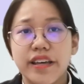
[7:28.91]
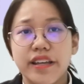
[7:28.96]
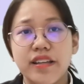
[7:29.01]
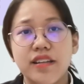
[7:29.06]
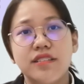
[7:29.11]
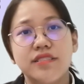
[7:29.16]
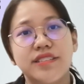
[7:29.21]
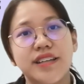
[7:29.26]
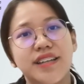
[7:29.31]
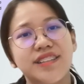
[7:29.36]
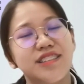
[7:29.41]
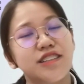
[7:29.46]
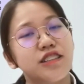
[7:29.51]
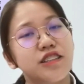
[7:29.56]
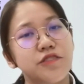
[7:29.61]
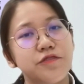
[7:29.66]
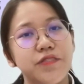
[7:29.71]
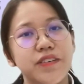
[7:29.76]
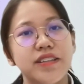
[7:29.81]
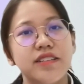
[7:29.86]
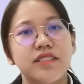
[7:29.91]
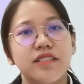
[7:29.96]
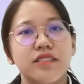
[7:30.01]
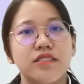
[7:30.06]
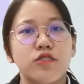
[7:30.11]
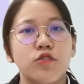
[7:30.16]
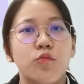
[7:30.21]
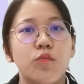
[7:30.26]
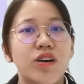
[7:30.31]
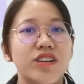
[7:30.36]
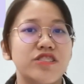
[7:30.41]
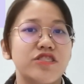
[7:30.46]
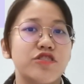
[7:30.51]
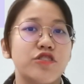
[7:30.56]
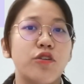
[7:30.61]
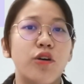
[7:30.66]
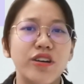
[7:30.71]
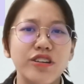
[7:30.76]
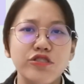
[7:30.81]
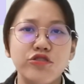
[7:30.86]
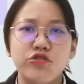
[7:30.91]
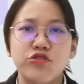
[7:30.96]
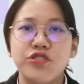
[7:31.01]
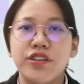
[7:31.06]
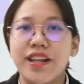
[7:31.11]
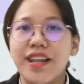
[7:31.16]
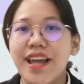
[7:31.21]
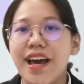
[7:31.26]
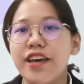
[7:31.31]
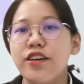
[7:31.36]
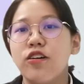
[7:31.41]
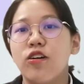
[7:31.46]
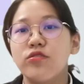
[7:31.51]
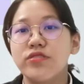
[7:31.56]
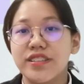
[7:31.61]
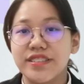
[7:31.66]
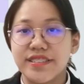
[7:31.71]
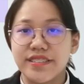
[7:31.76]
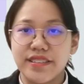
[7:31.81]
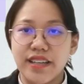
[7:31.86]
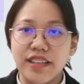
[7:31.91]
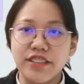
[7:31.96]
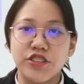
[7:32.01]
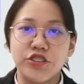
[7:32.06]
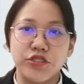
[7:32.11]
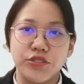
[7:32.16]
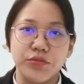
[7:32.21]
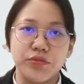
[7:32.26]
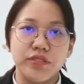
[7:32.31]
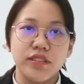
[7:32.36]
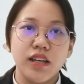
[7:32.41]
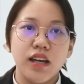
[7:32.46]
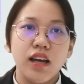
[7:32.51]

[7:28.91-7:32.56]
clear that the defendant was going to rely on the statute